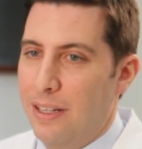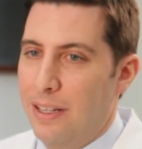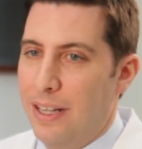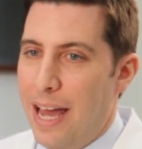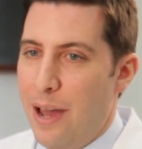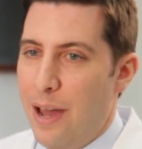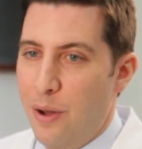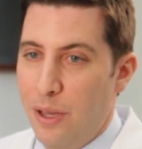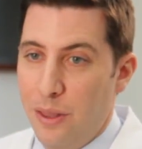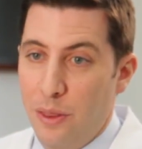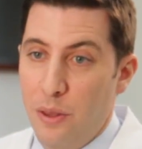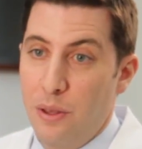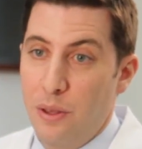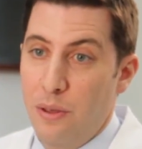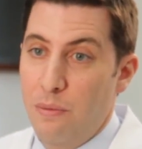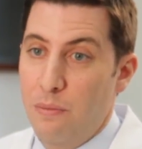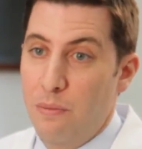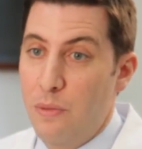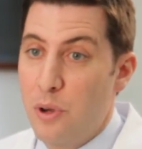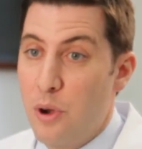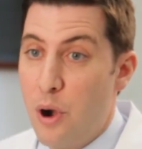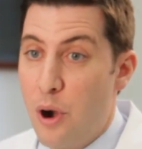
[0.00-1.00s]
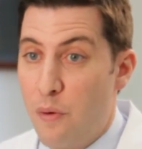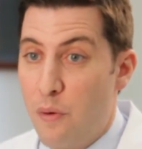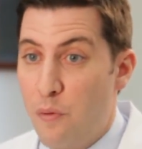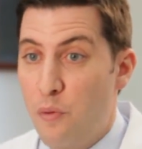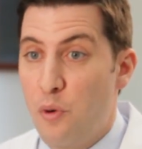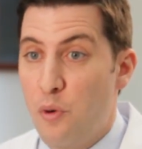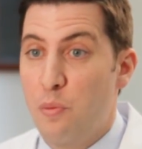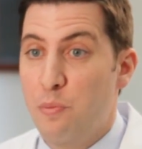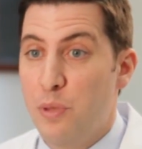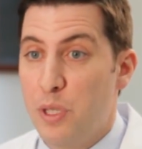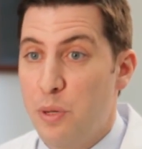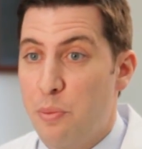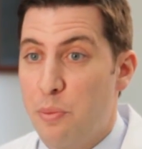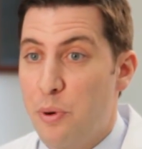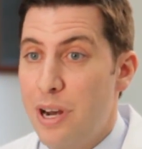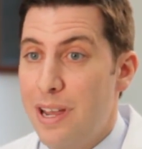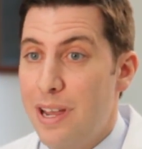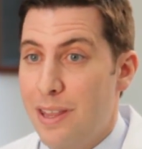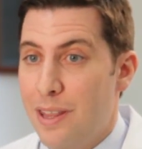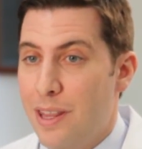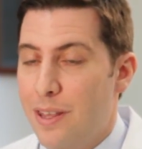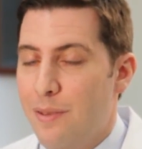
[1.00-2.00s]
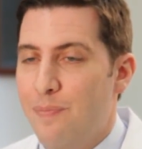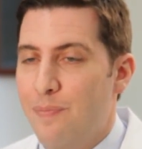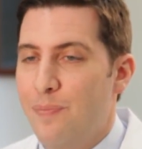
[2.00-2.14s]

allowing the nerve room to breathe.